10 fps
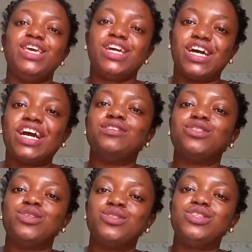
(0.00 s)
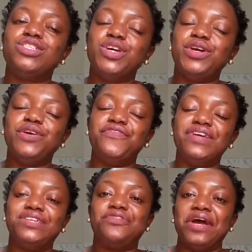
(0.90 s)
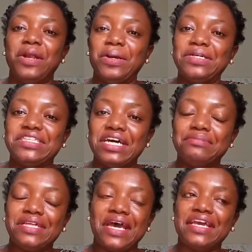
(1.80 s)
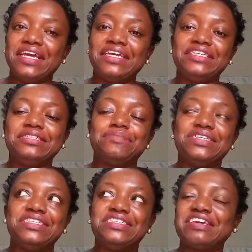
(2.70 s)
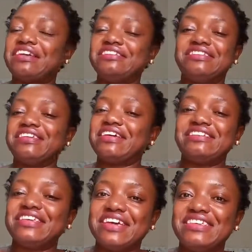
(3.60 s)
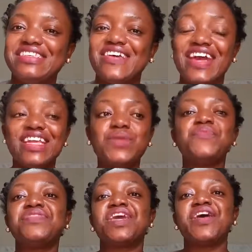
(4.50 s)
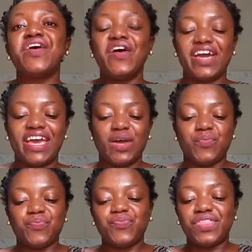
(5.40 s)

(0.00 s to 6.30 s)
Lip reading: you can count on to stay on your face for a long time. It's like it dissipates in seconds, right? Okay,